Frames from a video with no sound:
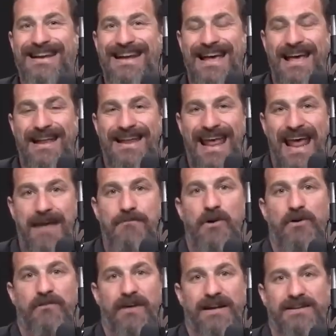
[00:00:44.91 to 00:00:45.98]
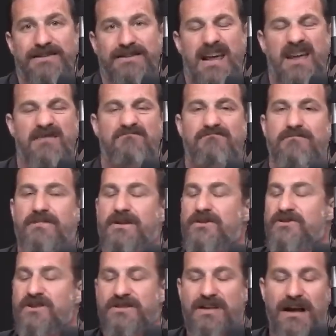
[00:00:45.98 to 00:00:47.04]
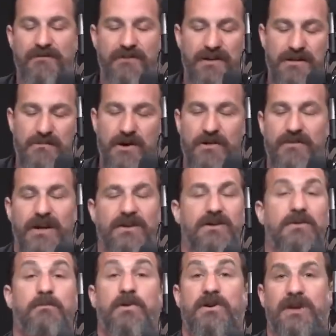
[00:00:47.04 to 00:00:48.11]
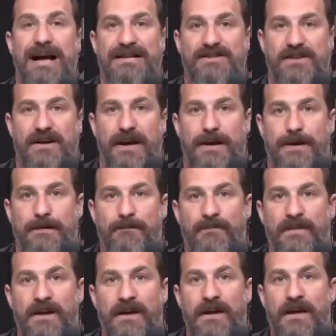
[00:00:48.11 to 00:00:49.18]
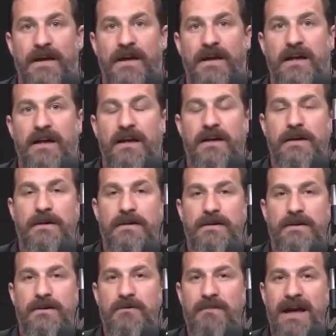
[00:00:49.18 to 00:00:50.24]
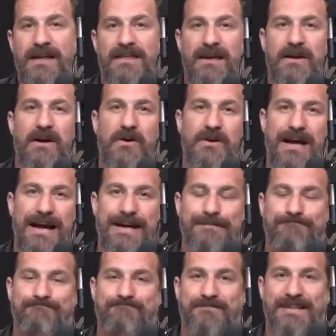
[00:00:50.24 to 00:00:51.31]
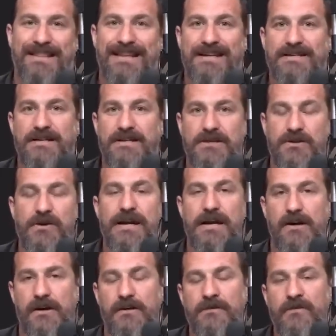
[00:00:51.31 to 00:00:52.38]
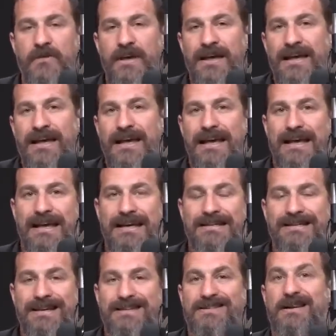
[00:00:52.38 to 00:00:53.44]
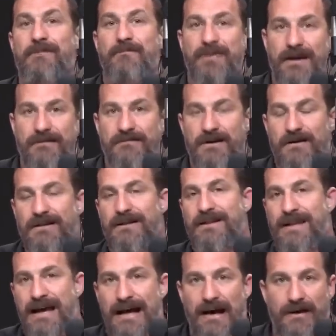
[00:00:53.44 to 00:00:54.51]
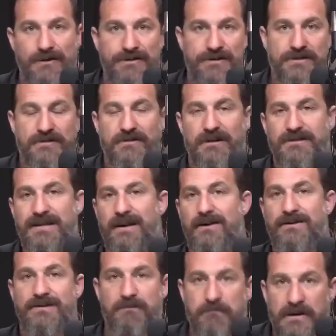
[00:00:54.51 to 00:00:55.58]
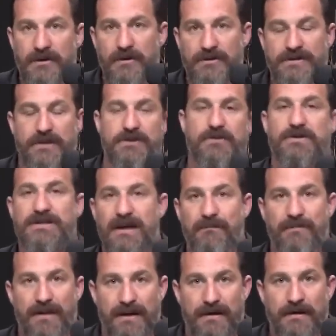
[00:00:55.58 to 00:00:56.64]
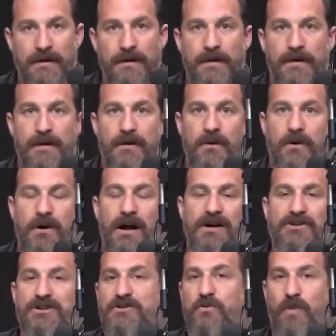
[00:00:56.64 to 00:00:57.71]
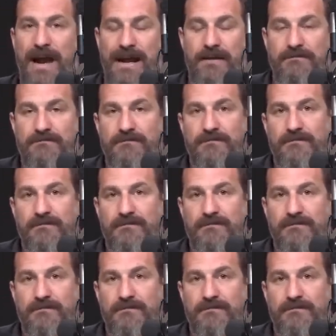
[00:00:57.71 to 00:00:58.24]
in an amotivated state. You're just not feeling motivated. You're procrastinating. You may think, okay, the thing to do here is something. I'll clean the house. I'll take care of some bills. I'll do something. Or I'll just wait.